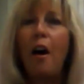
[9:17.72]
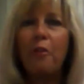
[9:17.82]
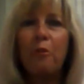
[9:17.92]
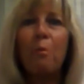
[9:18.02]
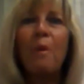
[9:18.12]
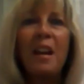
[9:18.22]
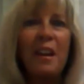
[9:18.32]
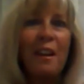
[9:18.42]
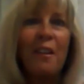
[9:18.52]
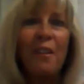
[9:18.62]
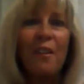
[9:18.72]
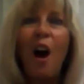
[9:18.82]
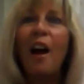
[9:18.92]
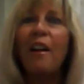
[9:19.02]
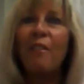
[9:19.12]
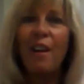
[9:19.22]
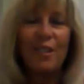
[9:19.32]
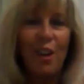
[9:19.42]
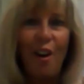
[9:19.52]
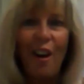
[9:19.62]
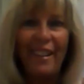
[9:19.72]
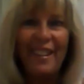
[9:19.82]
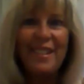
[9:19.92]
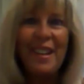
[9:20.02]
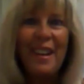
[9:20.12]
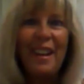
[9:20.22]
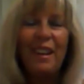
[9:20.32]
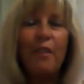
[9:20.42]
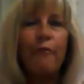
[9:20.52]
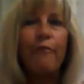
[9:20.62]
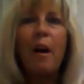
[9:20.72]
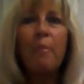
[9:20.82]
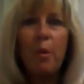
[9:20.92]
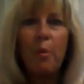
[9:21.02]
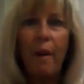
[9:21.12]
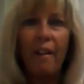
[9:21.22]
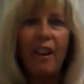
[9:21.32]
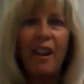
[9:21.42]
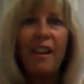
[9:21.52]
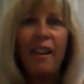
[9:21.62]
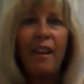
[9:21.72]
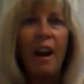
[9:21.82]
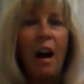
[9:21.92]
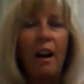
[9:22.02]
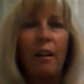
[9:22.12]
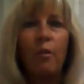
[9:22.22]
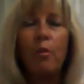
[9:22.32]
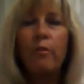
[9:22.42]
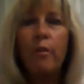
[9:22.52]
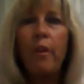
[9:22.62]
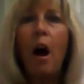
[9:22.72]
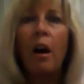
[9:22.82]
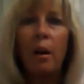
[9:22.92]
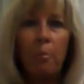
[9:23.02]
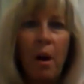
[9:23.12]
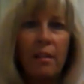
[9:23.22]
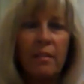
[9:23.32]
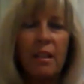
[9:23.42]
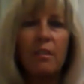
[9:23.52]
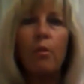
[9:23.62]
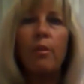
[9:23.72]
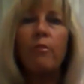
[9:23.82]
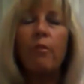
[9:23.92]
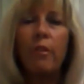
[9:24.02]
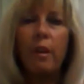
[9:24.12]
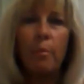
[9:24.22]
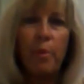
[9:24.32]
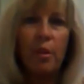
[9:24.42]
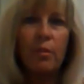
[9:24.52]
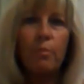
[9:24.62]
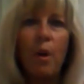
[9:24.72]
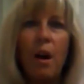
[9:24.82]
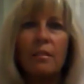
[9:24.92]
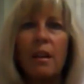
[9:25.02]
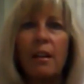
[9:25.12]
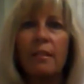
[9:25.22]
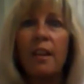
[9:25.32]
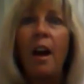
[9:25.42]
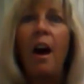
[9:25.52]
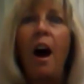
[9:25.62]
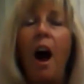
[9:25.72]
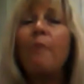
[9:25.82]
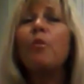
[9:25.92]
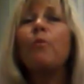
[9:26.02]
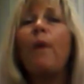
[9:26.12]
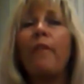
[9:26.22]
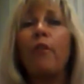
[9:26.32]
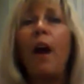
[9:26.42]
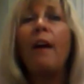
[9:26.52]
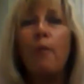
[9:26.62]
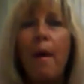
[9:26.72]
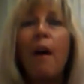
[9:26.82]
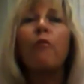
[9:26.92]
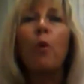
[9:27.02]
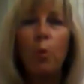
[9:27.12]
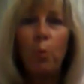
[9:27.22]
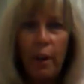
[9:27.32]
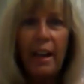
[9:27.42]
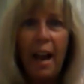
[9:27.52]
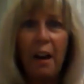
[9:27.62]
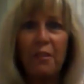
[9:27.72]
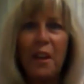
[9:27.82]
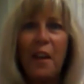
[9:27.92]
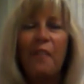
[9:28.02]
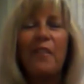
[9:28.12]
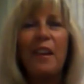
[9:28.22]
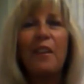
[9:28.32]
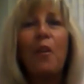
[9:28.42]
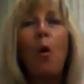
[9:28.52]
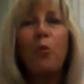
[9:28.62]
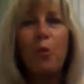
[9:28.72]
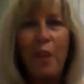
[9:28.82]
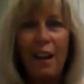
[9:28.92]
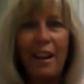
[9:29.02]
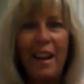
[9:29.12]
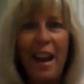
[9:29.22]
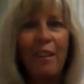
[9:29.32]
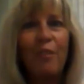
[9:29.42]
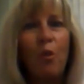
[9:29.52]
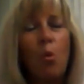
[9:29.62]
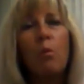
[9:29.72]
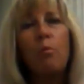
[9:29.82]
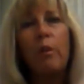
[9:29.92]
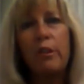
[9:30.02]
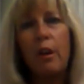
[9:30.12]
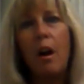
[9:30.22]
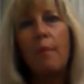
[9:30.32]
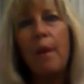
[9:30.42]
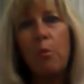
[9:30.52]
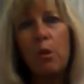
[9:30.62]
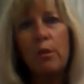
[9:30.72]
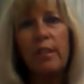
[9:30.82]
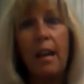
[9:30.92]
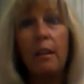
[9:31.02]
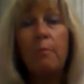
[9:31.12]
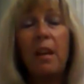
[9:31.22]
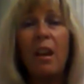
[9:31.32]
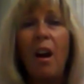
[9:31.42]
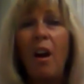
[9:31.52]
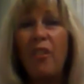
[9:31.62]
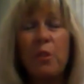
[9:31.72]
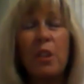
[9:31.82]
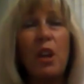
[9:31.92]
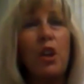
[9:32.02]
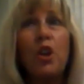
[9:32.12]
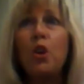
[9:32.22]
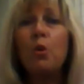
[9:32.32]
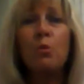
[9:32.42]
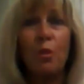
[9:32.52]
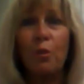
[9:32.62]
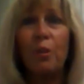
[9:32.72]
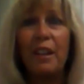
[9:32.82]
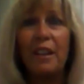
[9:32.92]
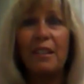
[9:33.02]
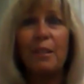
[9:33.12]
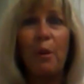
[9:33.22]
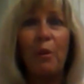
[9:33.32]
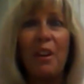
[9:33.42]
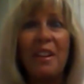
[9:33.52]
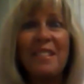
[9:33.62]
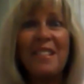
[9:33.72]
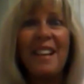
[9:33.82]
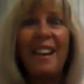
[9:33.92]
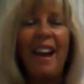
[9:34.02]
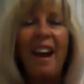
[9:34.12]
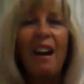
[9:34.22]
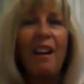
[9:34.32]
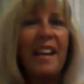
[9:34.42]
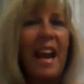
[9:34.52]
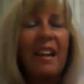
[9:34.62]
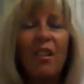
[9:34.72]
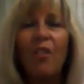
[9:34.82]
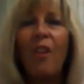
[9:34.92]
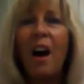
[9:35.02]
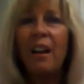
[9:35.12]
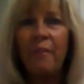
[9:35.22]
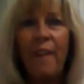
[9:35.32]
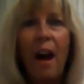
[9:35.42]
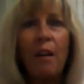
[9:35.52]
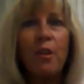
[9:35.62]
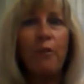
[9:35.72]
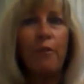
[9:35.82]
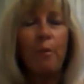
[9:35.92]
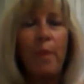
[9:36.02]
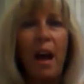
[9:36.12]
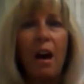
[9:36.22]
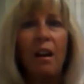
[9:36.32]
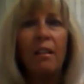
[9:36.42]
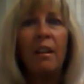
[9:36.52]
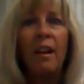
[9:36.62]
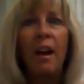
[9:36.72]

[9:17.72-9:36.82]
a 3-year IRS audit in February, going through the audit process, going through the appeals process, I would rather have a mouthful of root canals than go through that again or wish it on my worst enemy. Although it was a huge learning experience and I gained a lot of value from that,